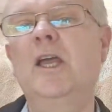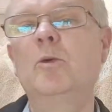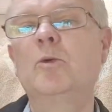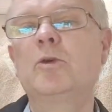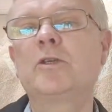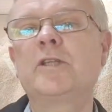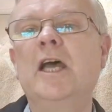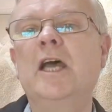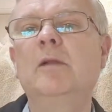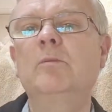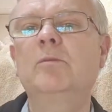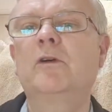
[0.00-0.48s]
would
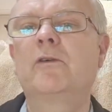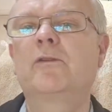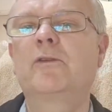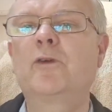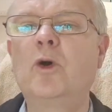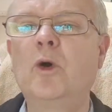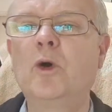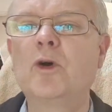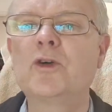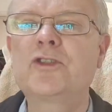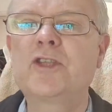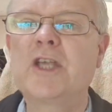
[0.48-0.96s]
help, of
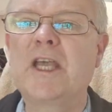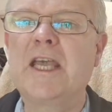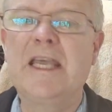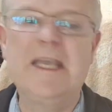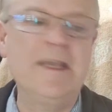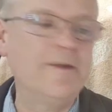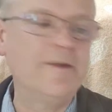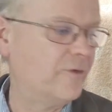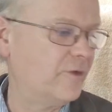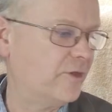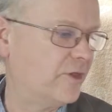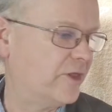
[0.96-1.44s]
course,
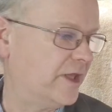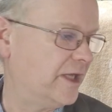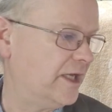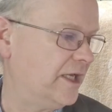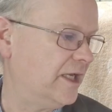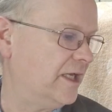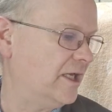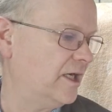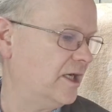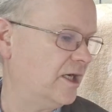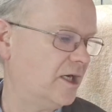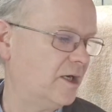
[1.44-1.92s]
if
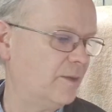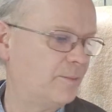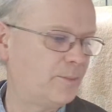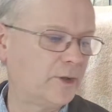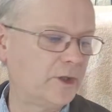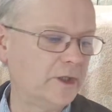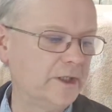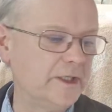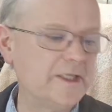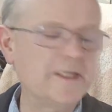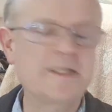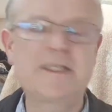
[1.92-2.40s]
the
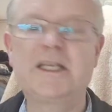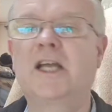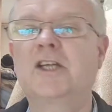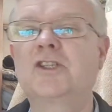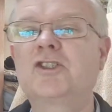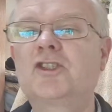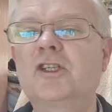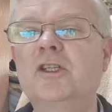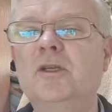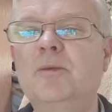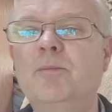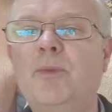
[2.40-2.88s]
police
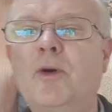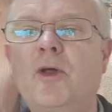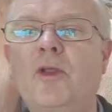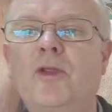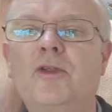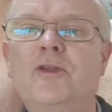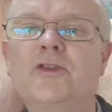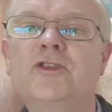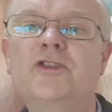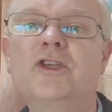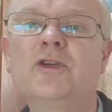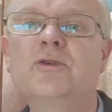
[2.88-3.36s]
actually
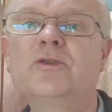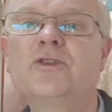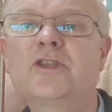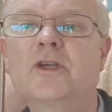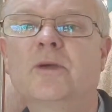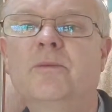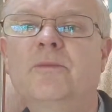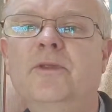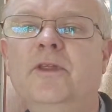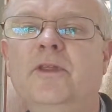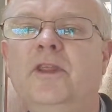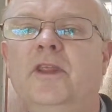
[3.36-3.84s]
do
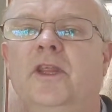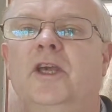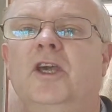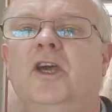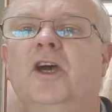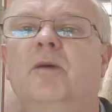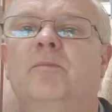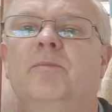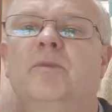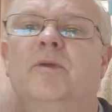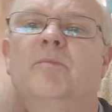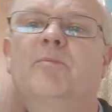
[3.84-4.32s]
something. They
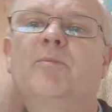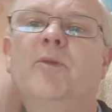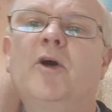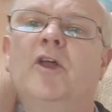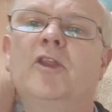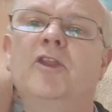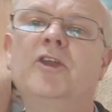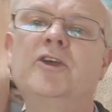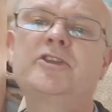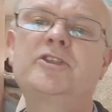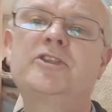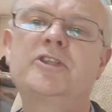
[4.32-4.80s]
can't be
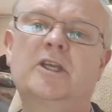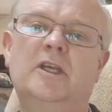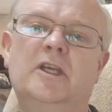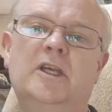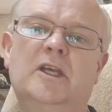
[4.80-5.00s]
bothered.